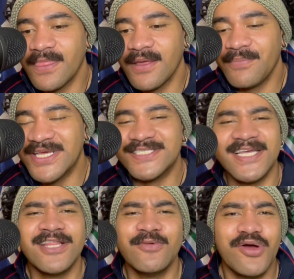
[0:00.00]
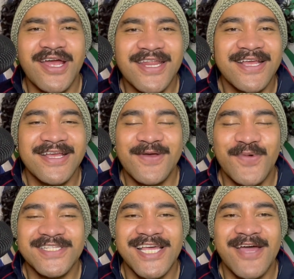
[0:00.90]
be celebrating
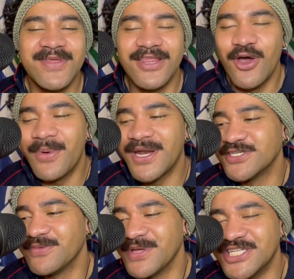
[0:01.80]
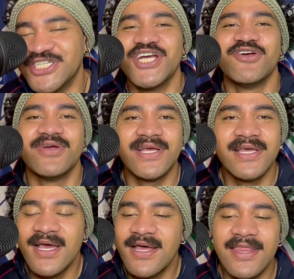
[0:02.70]
what's happening. Nobody's going to be cheering.
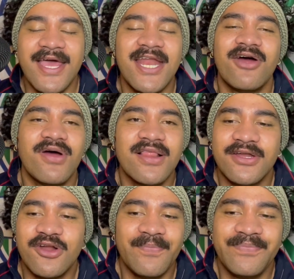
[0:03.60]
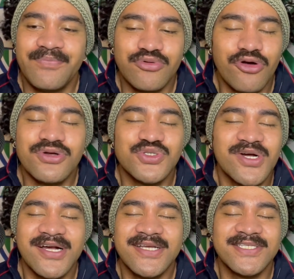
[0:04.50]
The NRL are not
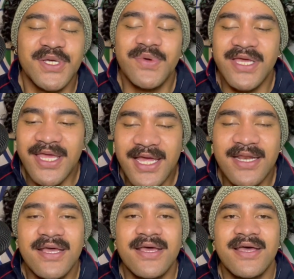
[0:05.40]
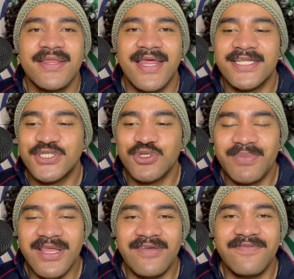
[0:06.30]
pro-drugs, so again, that should
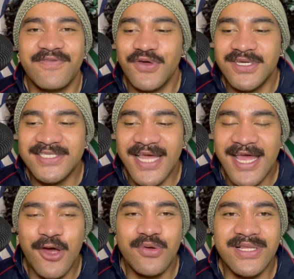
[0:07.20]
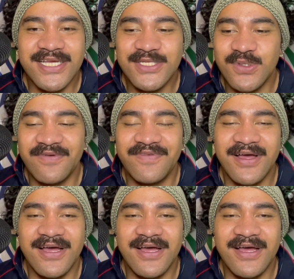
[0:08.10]
be the first and only sort of